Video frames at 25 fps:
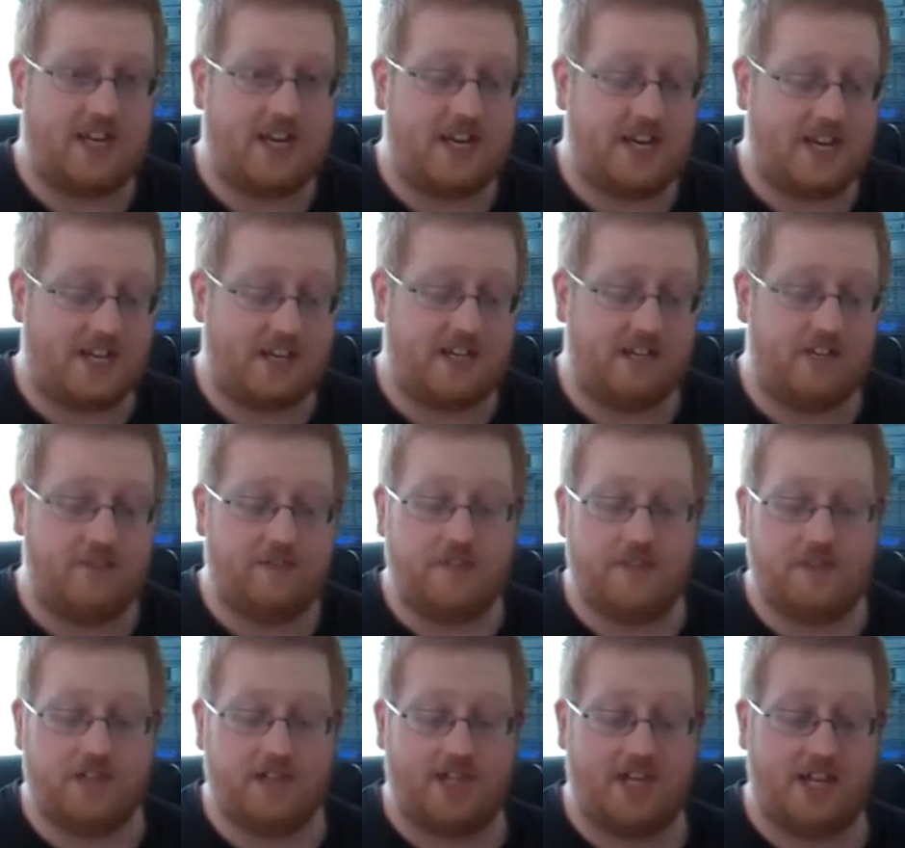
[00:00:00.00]
9
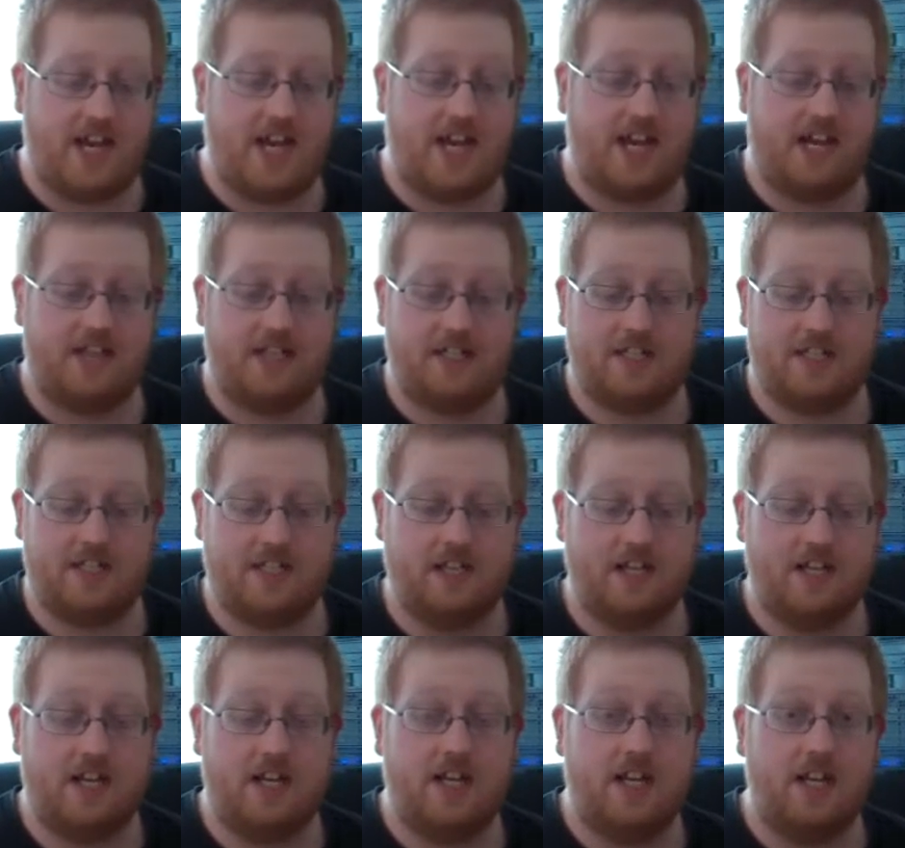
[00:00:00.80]
for the DS.
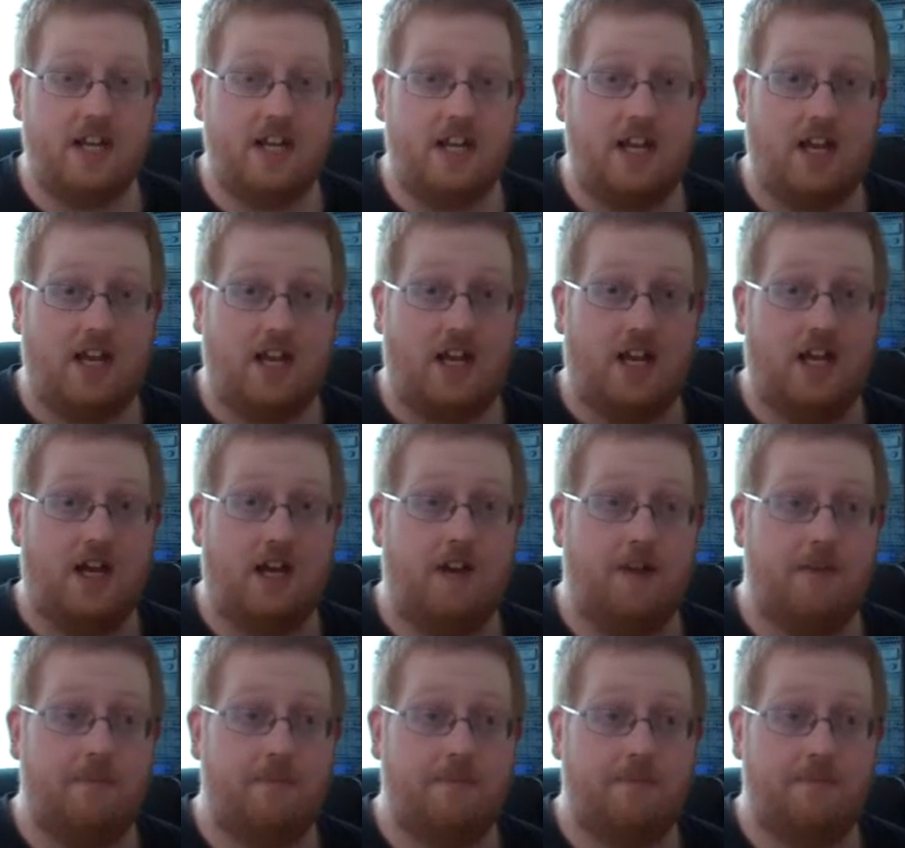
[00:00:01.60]

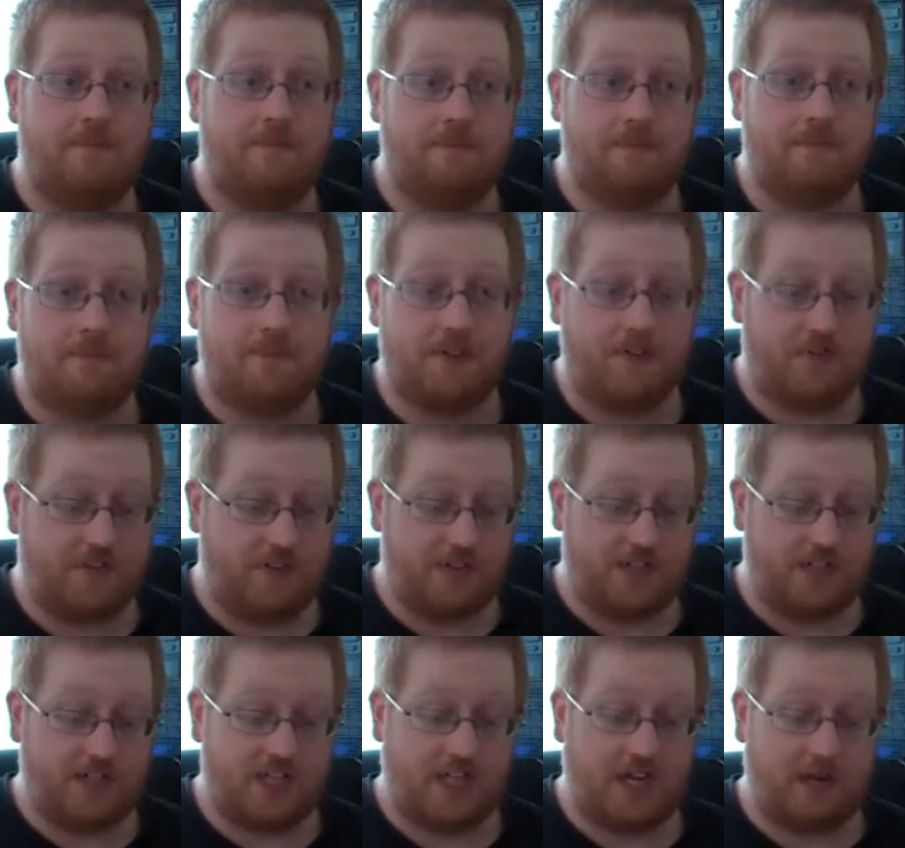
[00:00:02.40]
The
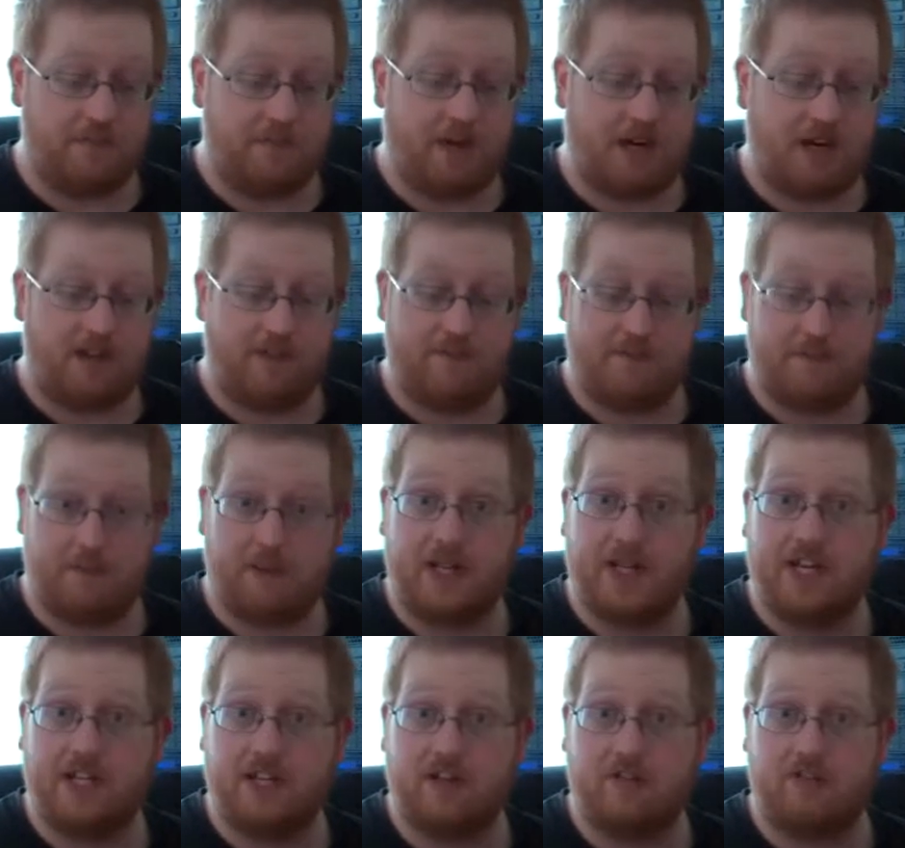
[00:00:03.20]
first time I've
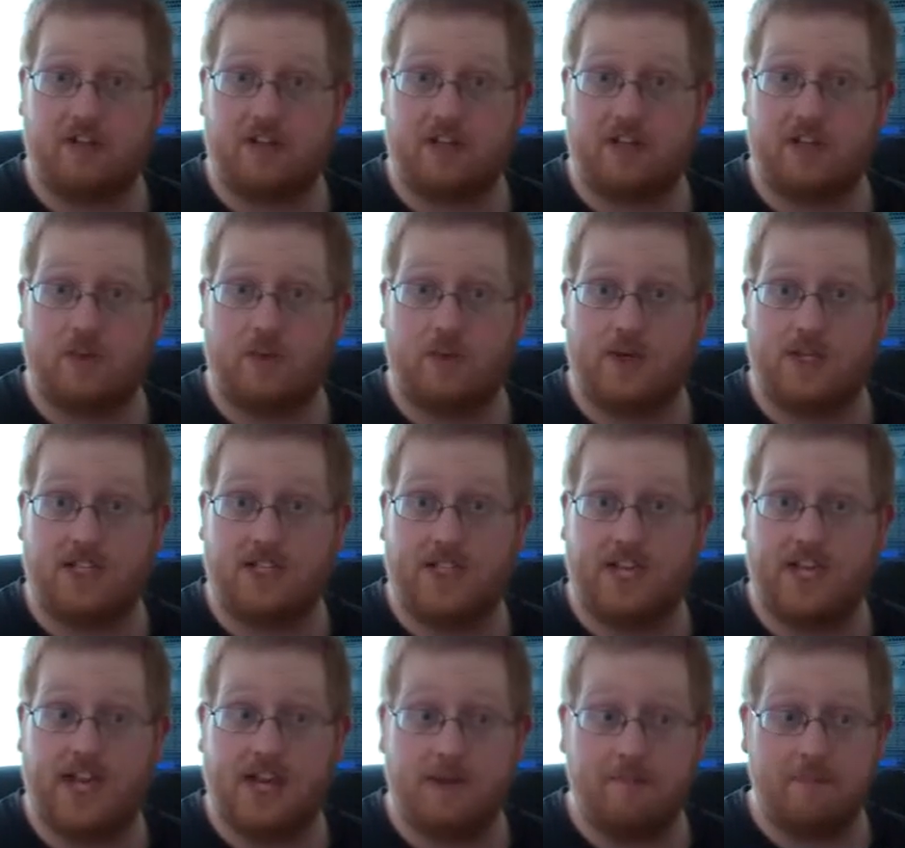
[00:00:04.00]
played a Dragon
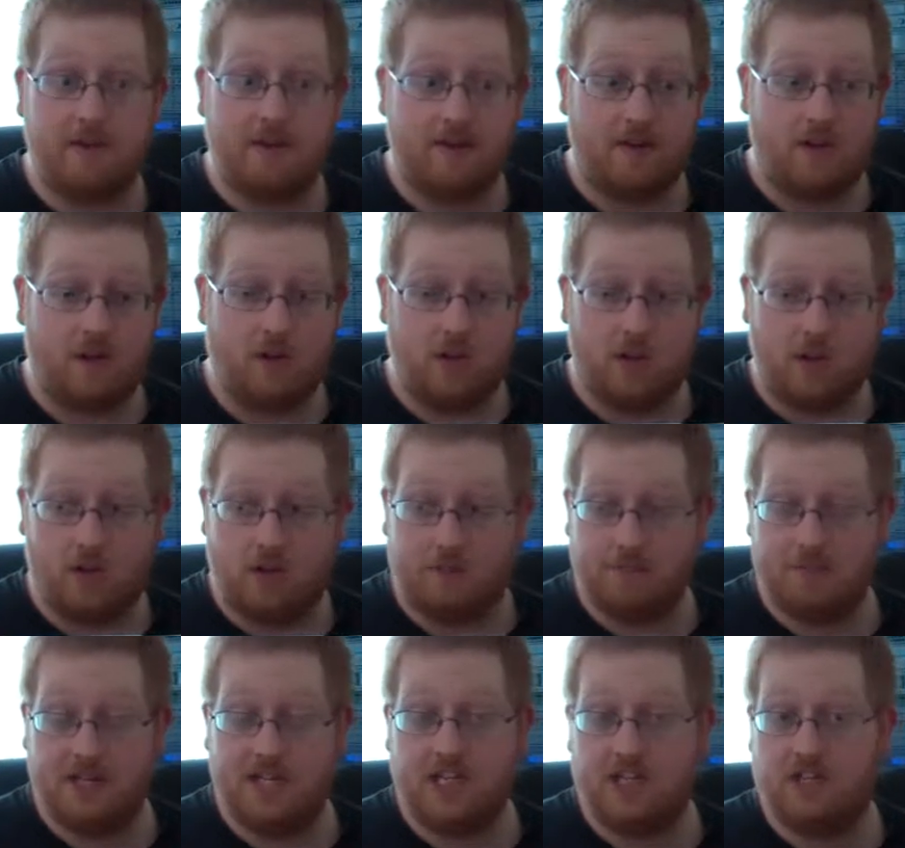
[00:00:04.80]
Quest game, although
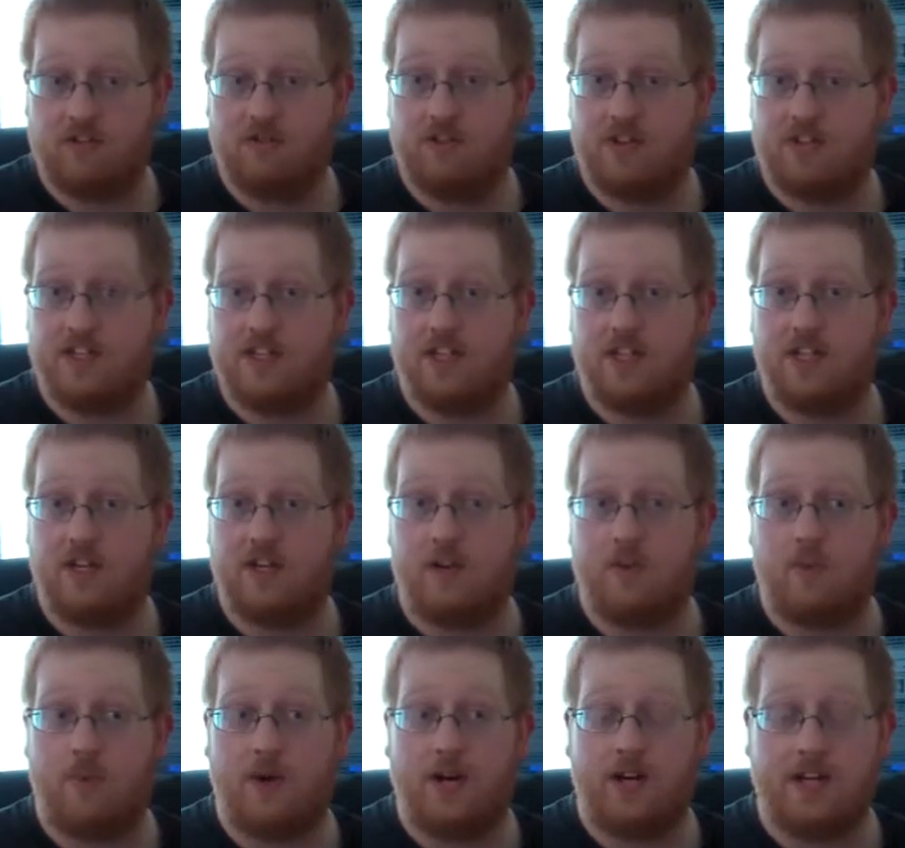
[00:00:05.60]
I've been interested
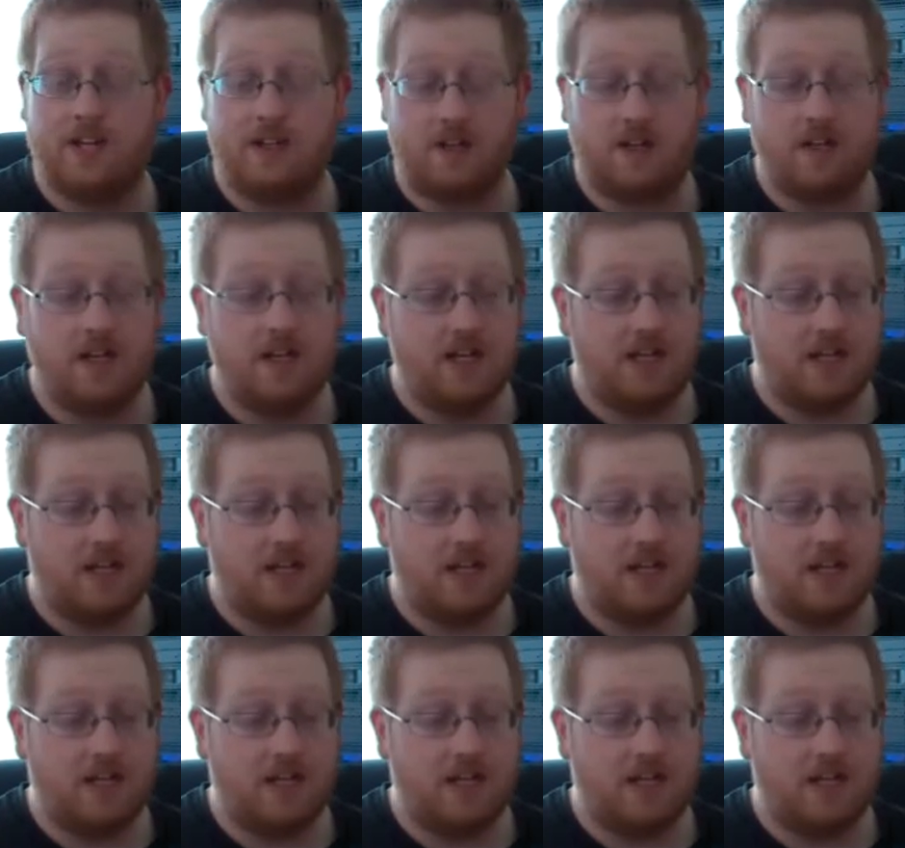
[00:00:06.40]
in a while.